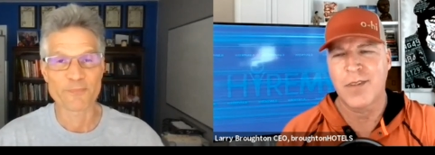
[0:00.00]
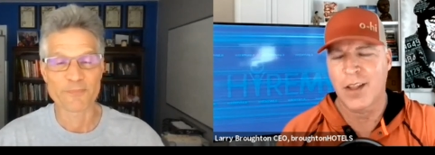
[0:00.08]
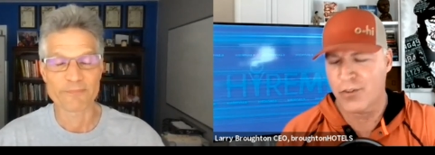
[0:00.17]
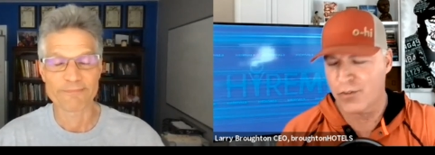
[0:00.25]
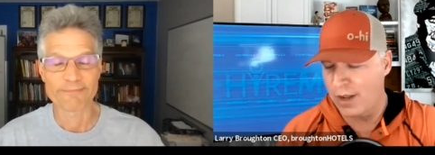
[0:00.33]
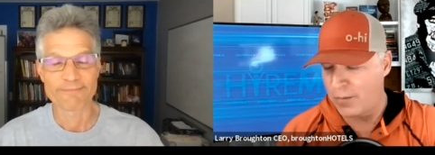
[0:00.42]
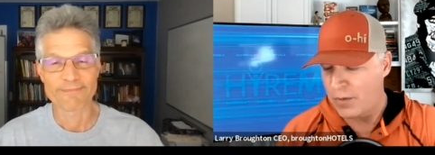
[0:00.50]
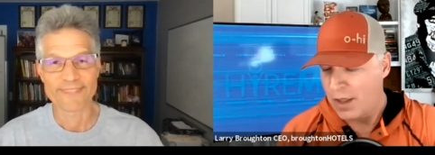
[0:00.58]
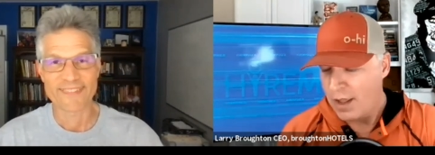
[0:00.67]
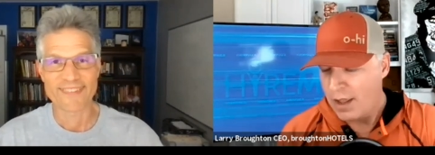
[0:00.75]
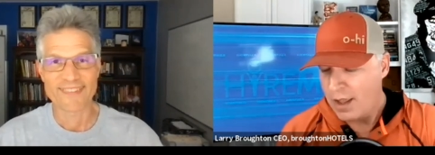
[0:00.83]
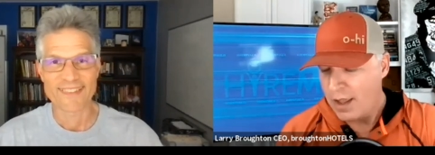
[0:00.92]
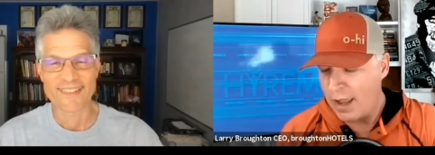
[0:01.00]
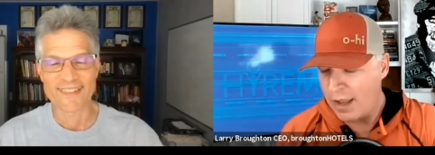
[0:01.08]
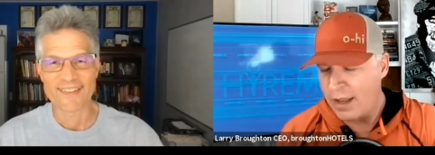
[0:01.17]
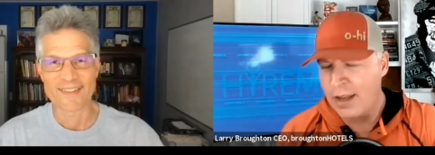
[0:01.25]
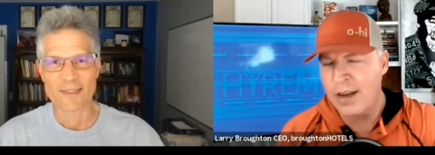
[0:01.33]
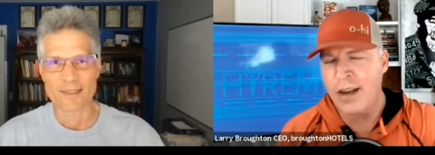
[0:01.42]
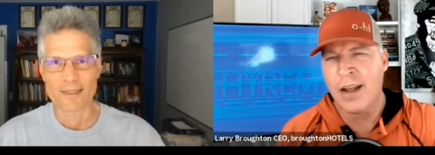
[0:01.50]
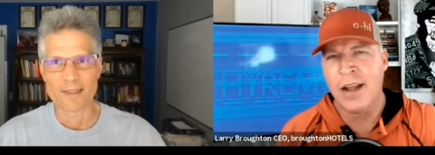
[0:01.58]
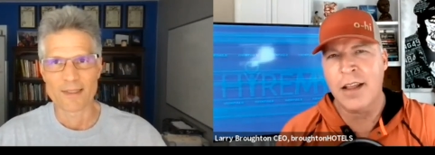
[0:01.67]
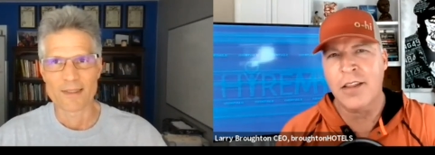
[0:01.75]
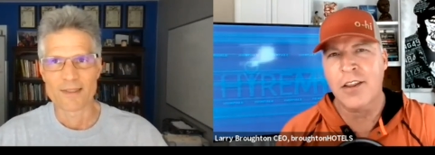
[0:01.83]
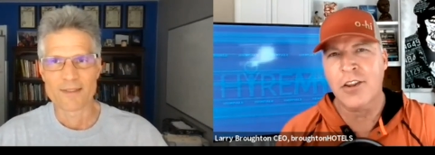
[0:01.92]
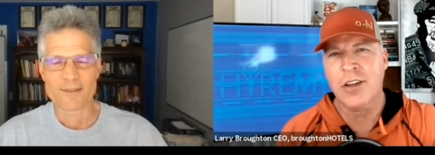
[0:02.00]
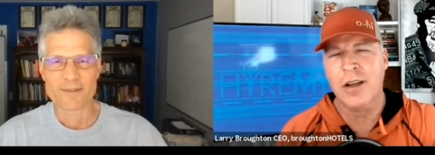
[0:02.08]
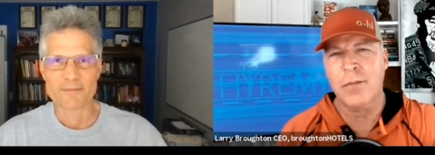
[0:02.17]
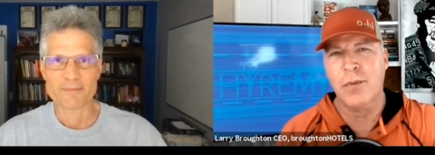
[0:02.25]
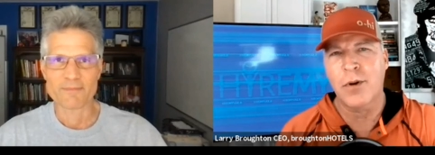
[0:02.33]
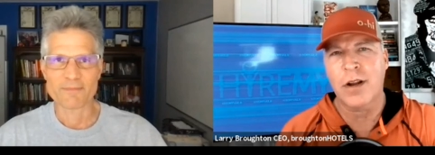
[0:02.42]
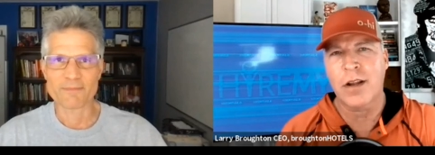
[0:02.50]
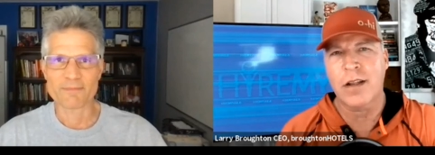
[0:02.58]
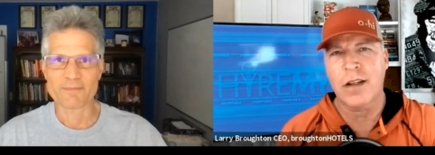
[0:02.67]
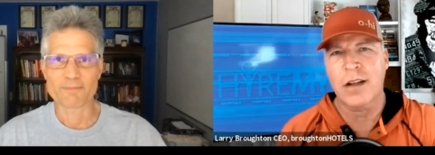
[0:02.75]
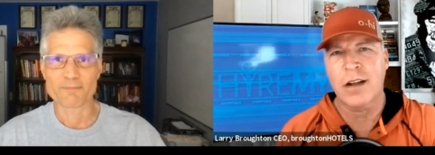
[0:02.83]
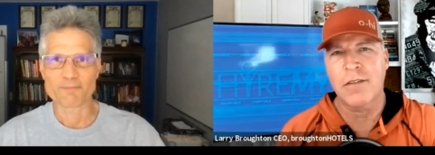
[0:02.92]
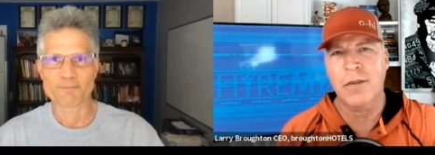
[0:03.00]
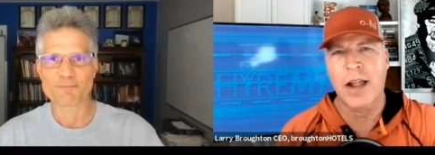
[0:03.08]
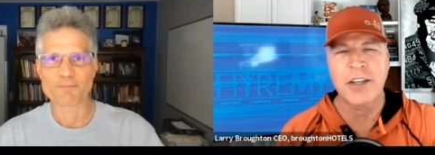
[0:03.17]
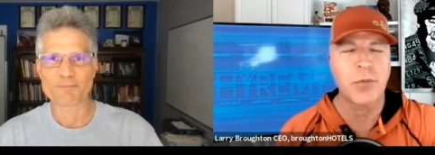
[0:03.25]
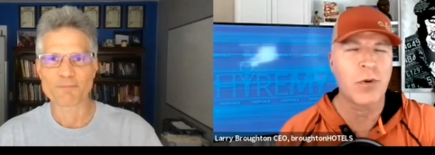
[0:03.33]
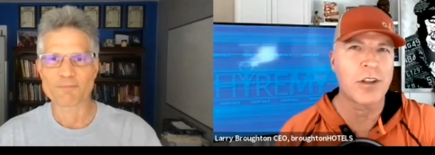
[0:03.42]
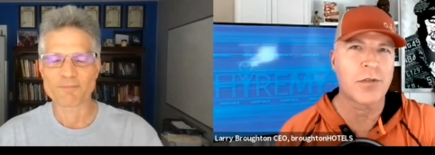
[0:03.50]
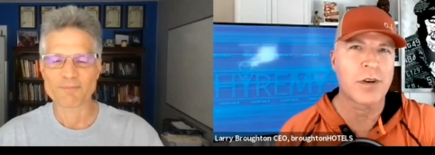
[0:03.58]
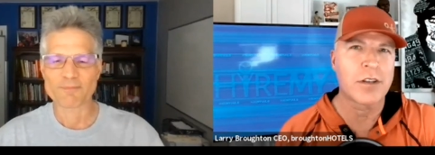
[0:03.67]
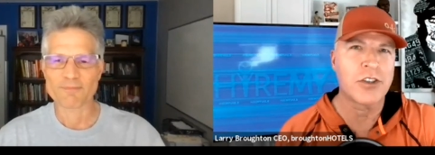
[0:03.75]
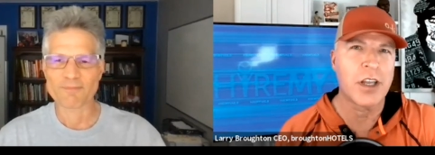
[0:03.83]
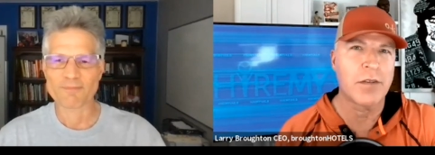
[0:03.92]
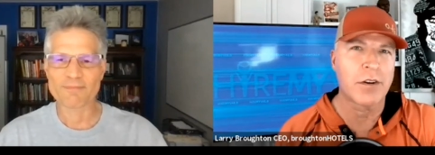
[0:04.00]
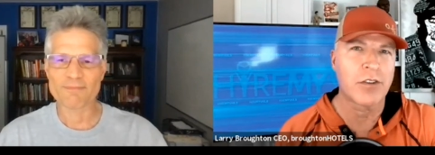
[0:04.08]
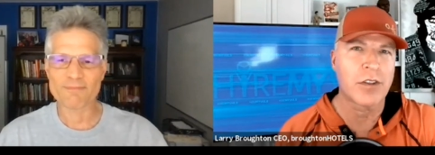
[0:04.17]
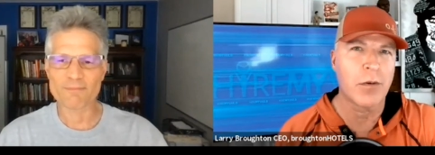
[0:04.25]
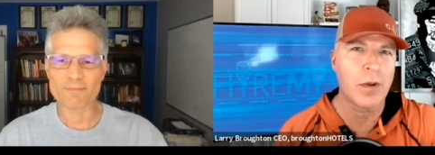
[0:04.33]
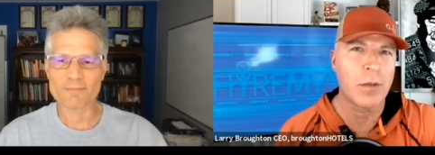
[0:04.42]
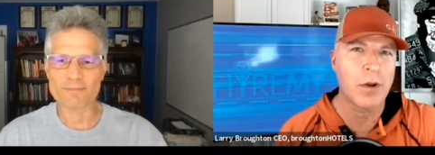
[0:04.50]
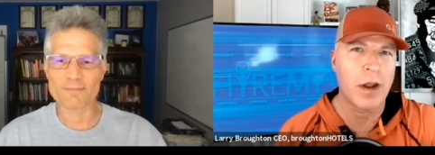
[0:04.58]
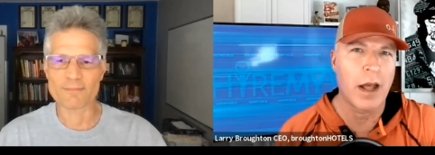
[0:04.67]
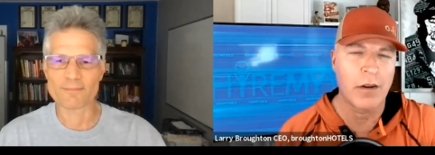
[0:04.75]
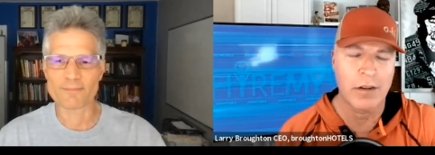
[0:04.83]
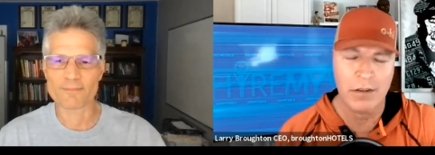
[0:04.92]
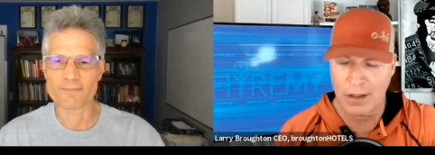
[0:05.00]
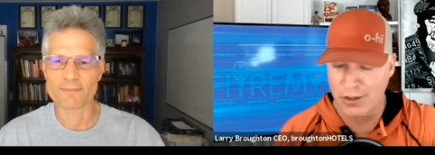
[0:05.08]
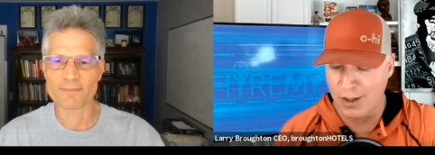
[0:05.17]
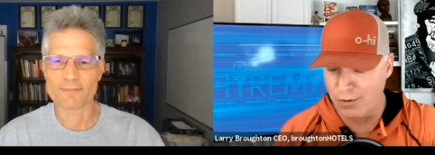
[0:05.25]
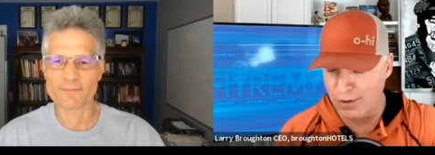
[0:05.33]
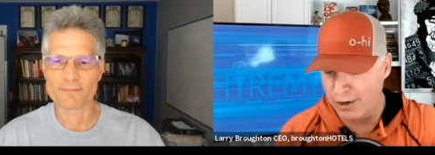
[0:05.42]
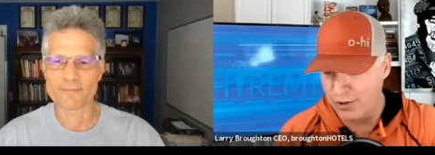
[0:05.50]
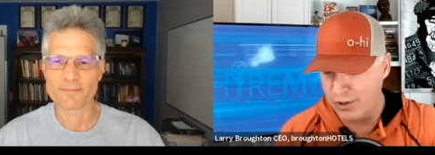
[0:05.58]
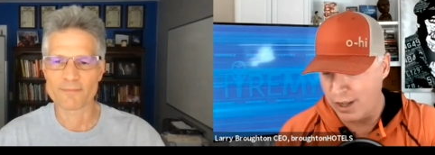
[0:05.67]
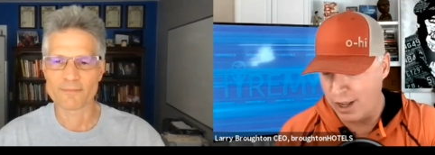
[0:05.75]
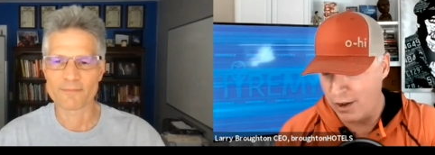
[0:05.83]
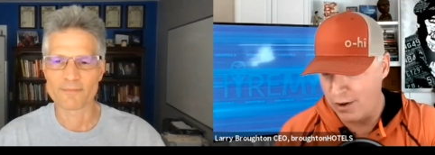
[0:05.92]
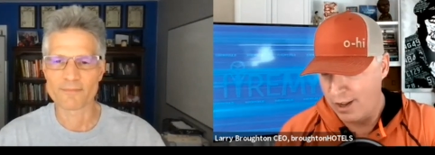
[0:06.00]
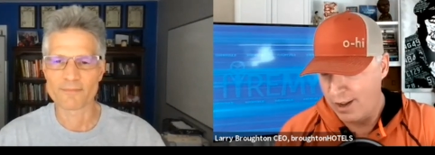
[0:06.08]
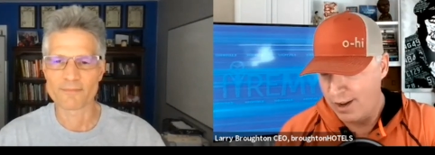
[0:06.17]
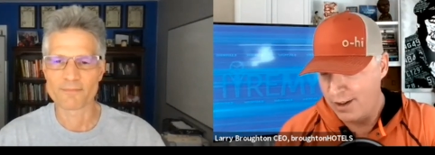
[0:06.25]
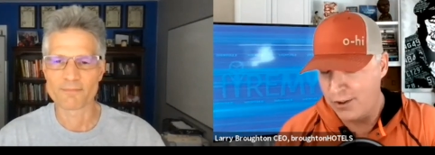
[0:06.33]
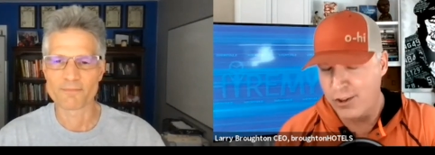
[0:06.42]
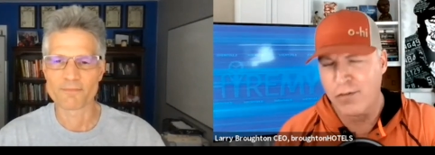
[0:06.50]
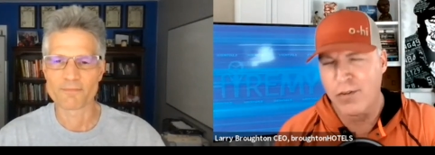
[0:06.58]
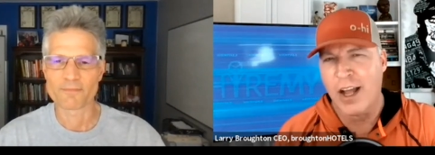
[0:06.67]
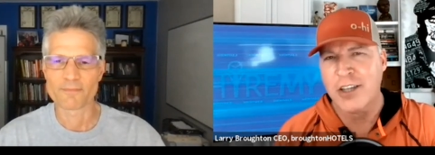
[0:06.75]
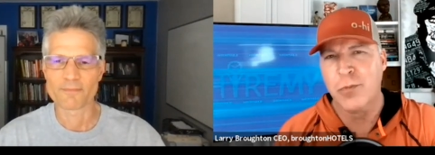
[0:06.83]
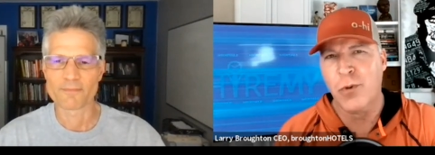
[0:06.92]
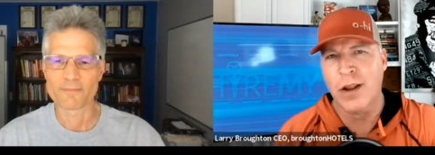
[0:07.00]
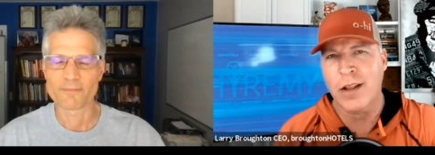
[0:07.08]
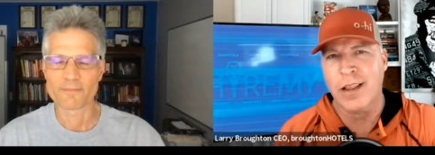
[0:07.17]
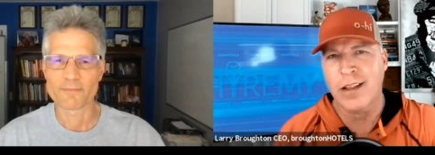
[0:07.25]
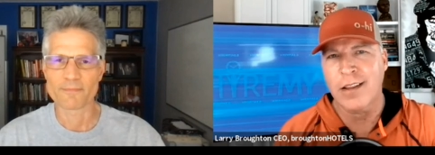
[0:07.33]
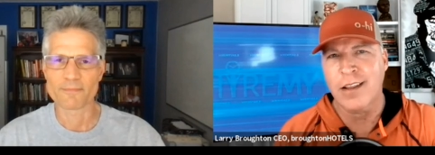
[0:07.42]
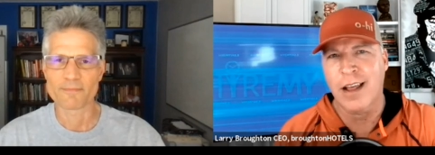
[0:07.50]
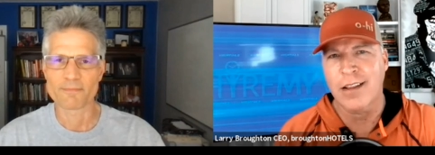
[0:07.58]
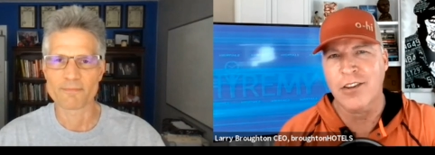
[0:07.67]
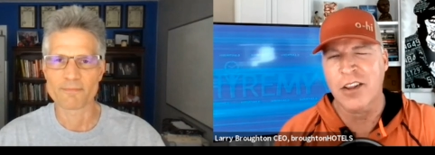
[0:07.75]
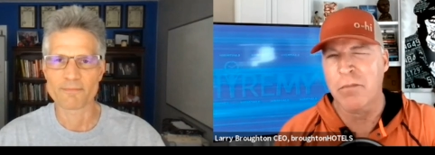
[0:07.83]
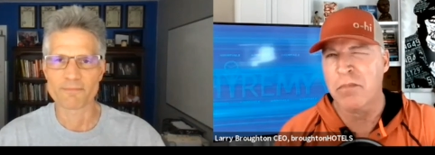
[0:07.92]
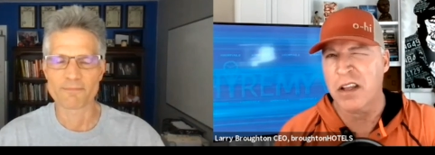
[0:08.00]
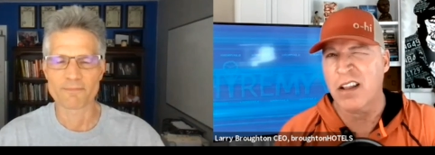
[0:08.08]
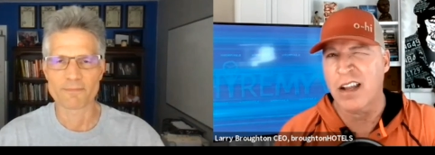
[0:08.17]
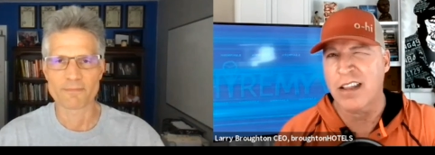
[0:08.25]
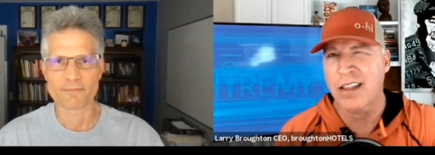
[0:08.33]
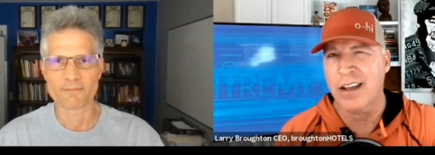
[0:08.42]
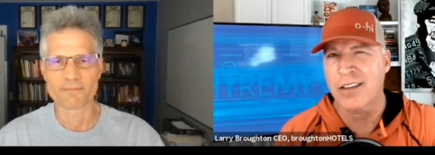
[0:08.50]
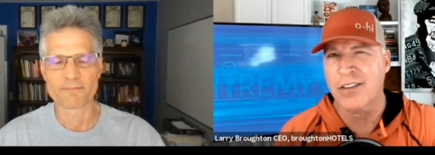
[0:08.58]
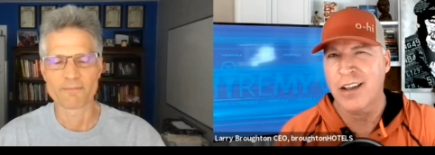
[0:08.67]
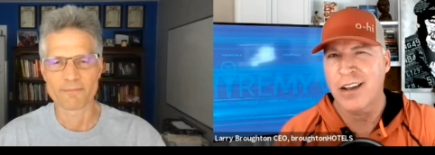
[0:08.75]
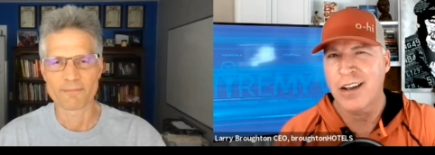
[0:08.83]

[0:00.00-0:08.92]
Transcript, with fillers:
Speaker 1: That's right. Hey, in uh, this uh, book, uh, Flashpoints for Achievers, that we put out uh, several years ago, there's a flashpoint that says something like this.